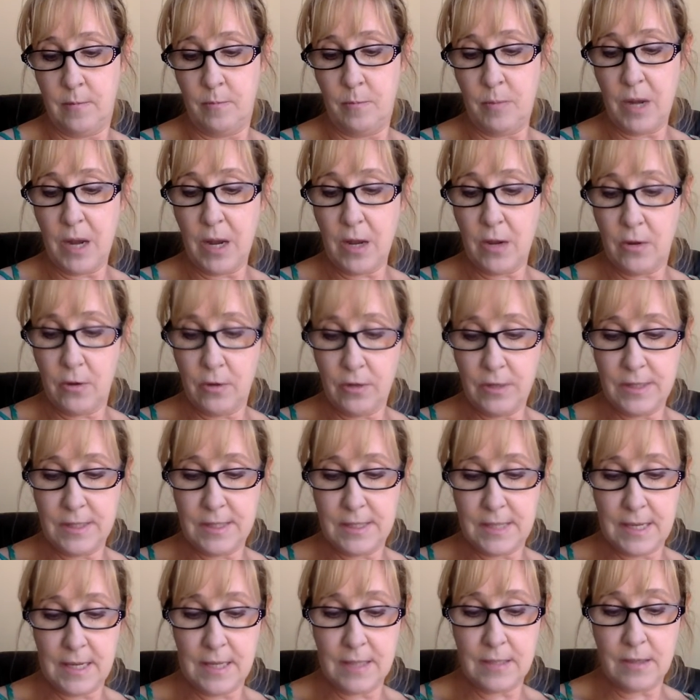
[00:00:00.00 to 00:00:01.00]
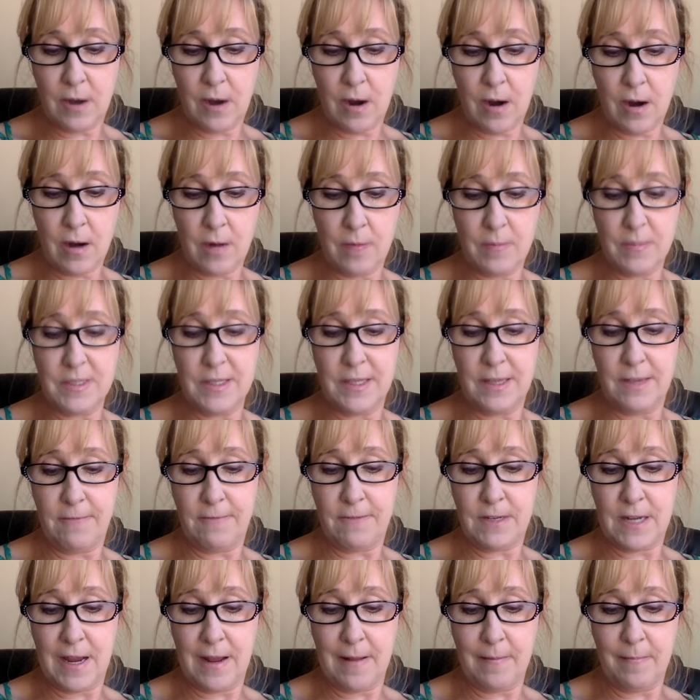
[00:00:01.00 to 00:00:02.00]
But I could see his arms
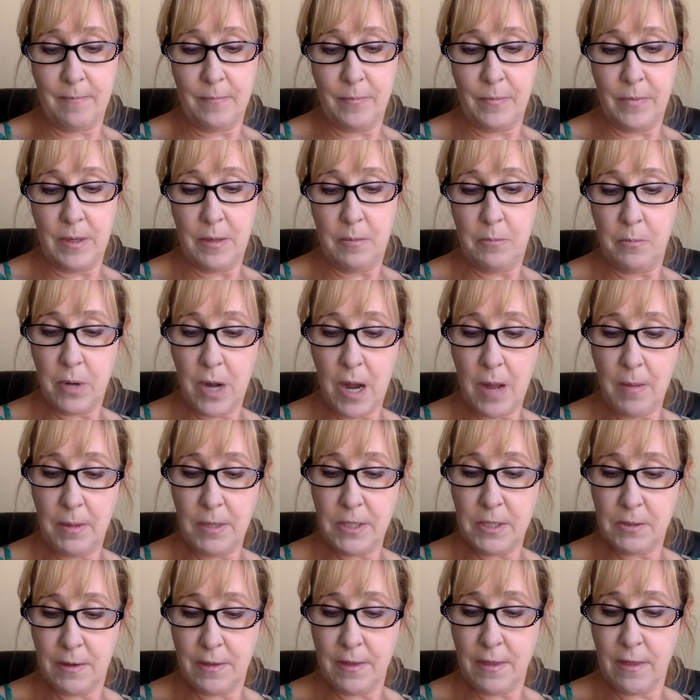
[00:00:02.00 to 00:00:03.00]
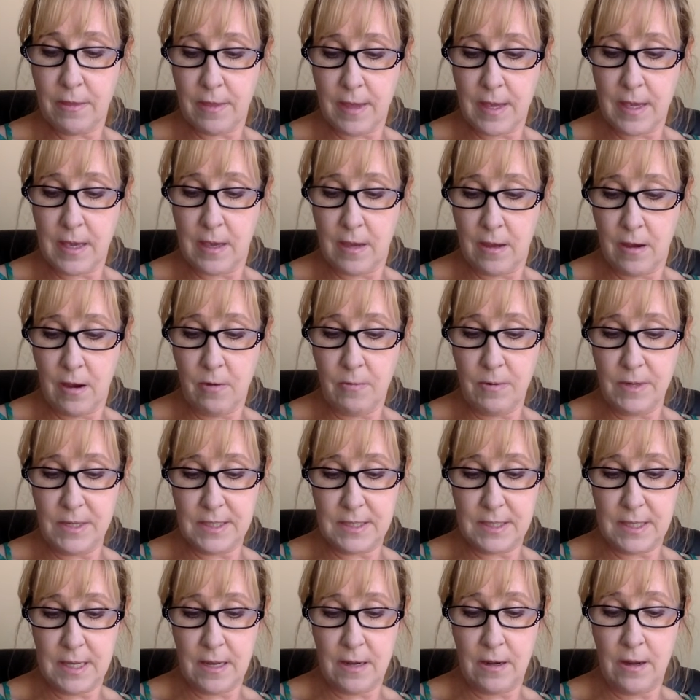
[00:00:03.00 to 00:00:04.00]
lifting, probably doing the thing he
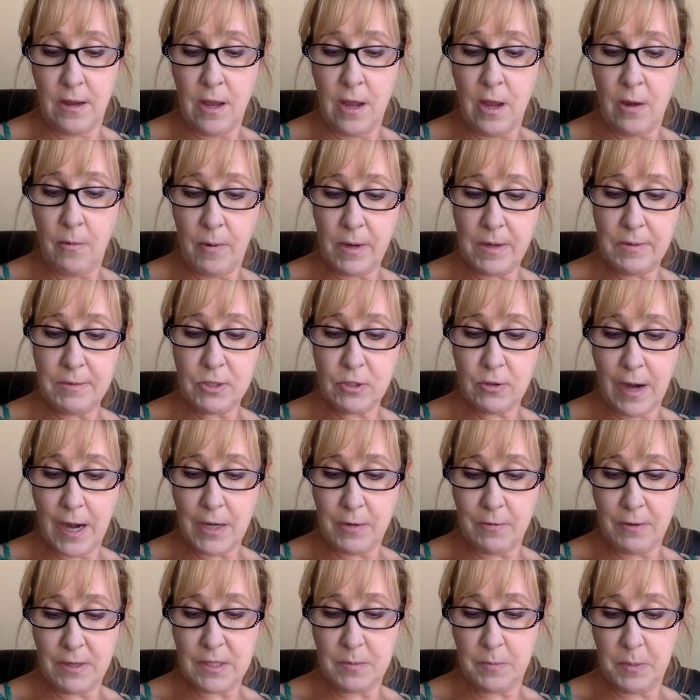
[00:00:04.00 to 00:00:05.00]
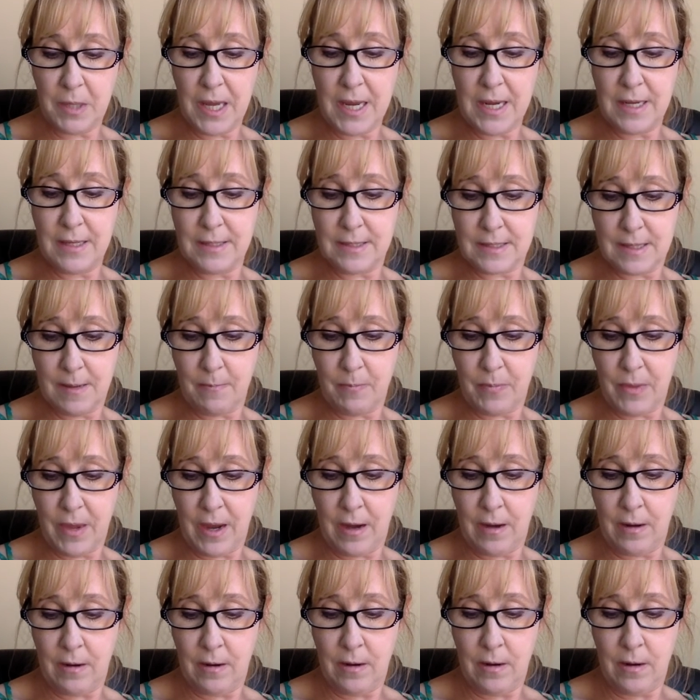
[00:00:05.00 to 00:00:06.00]
always did when he was trying to explain
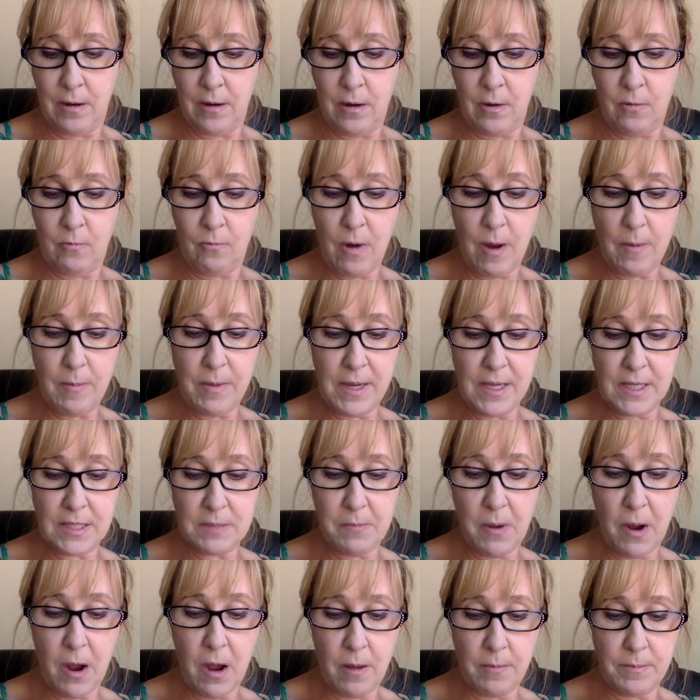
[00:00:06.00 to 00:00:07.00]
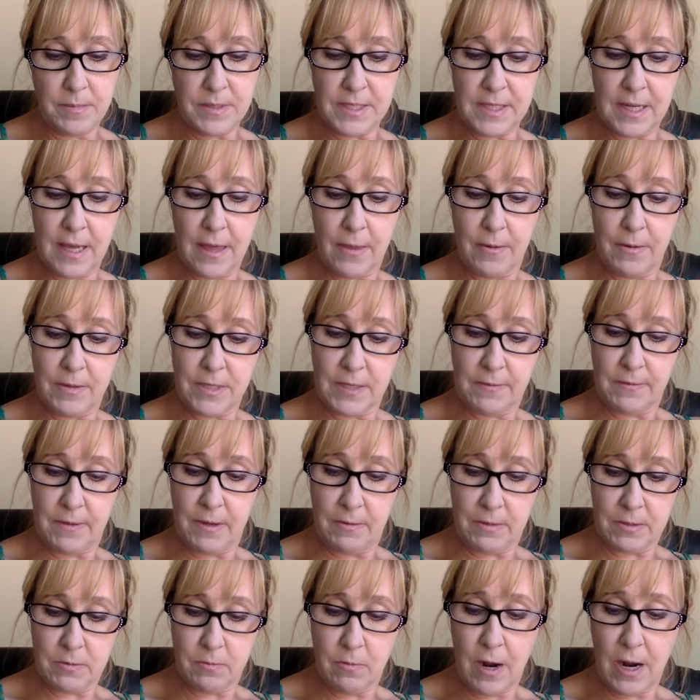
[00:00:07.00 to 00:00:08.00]
something, rubbing his palms together as if
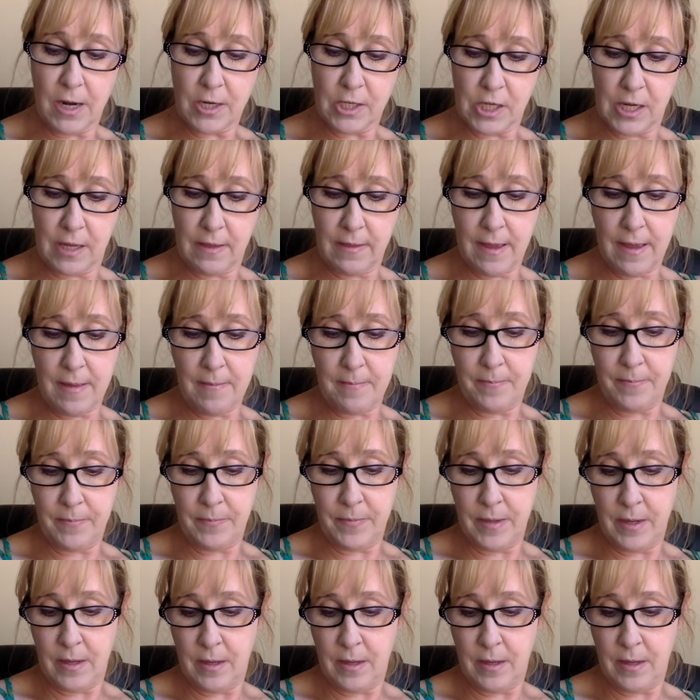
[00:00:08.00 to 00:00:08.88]
he was washing them.